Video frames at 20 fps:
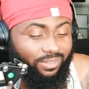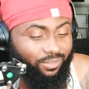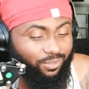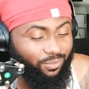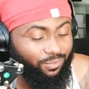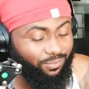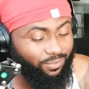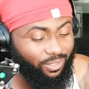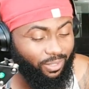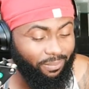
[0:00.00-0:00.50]

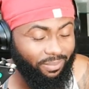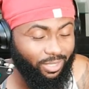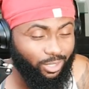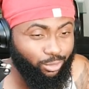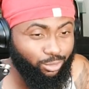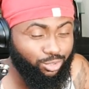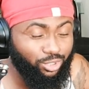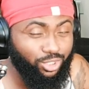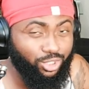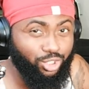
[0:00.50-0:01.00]
You feel me?
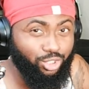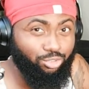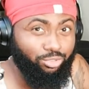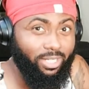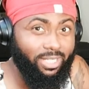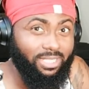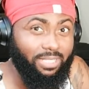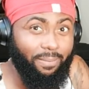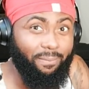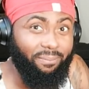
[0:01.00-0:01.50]
You just
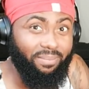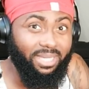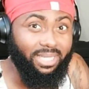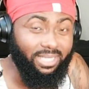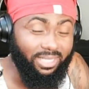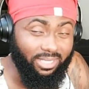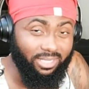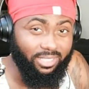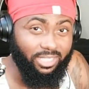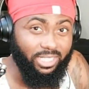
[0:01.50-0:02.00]
trick the
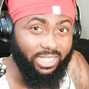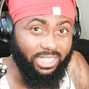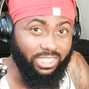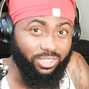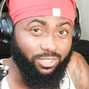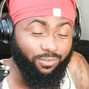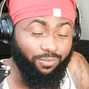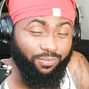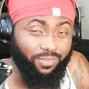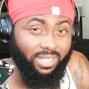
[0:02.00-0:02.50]
media
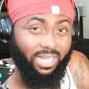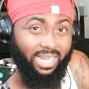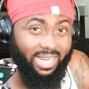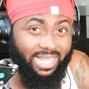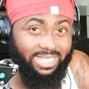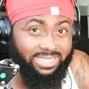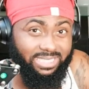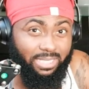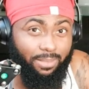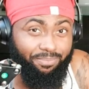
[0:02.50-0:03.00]
into feeling
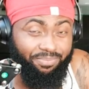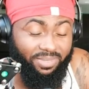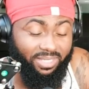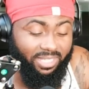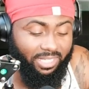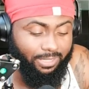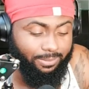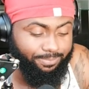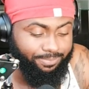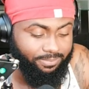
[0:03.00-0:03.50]
like
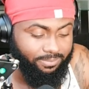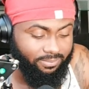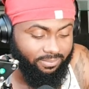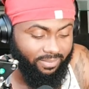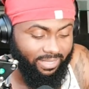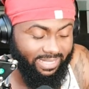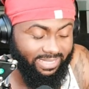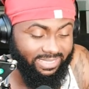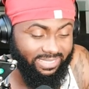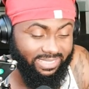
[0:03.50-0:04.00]
something
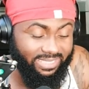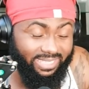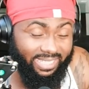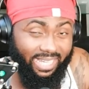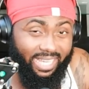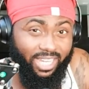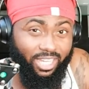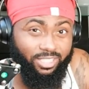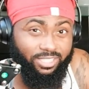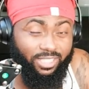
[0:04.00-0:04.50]
is
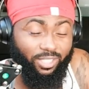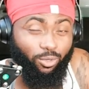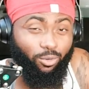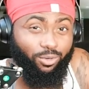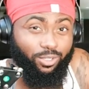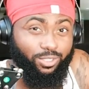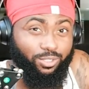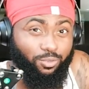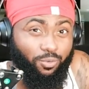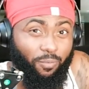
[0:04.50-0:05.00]
scarce in
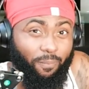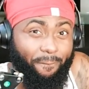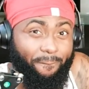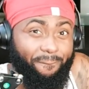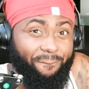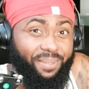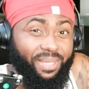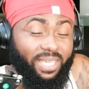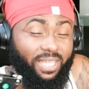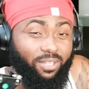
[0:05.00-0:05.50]
order to
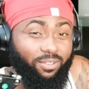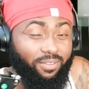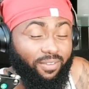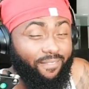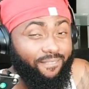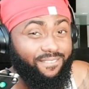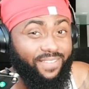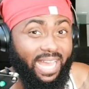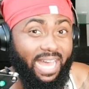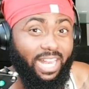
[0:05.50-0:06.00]
build the
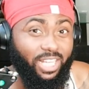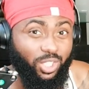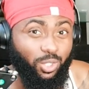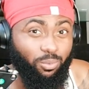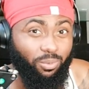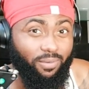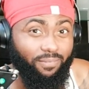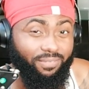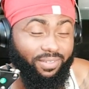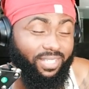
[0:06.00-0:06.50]

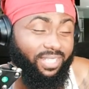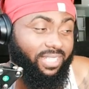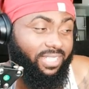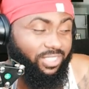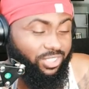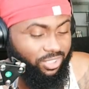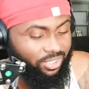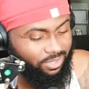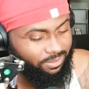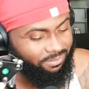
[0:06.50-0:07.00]
value of
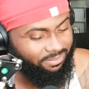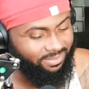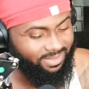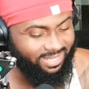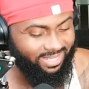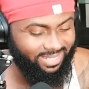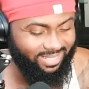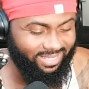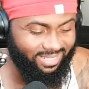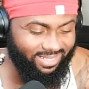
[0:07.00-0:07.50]
it. Just
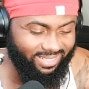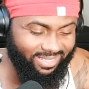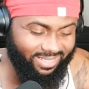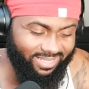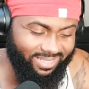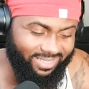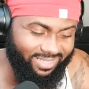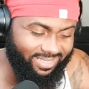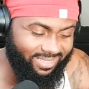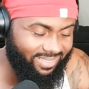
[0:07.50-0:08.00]

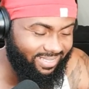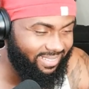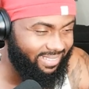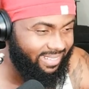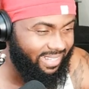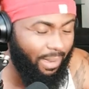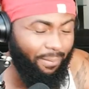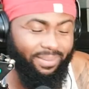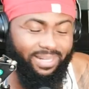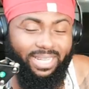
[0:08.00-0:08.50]
man,
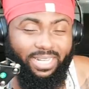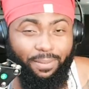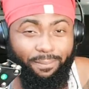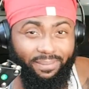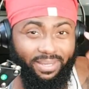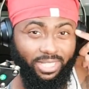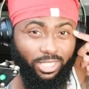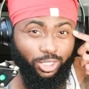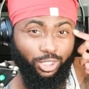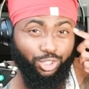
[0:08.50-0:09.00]
I mean not the
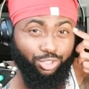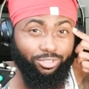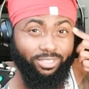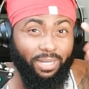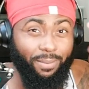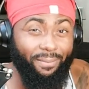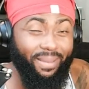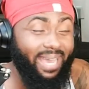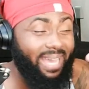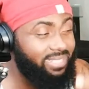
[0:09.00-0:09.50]
media. You trick
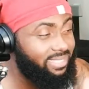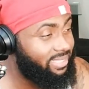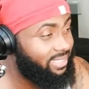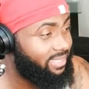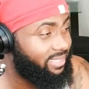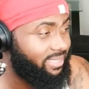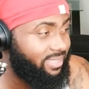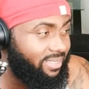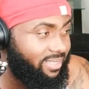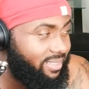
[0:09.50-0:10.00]
the
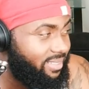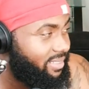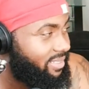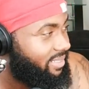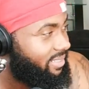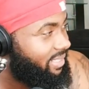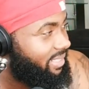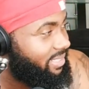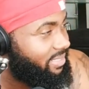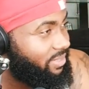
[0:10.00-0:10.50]
masses.
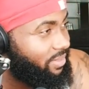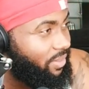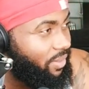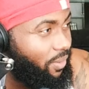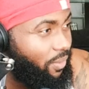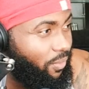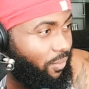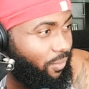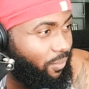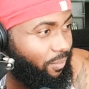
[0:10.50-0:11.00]
Let's
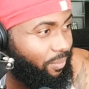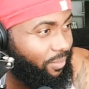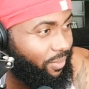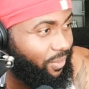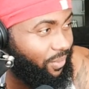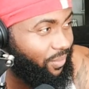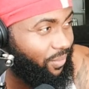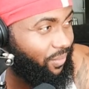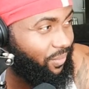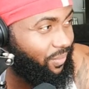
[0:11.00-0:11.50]
go,
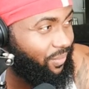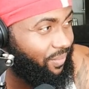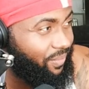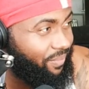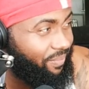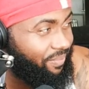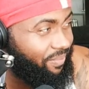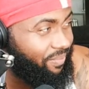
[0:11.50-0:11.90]
bro.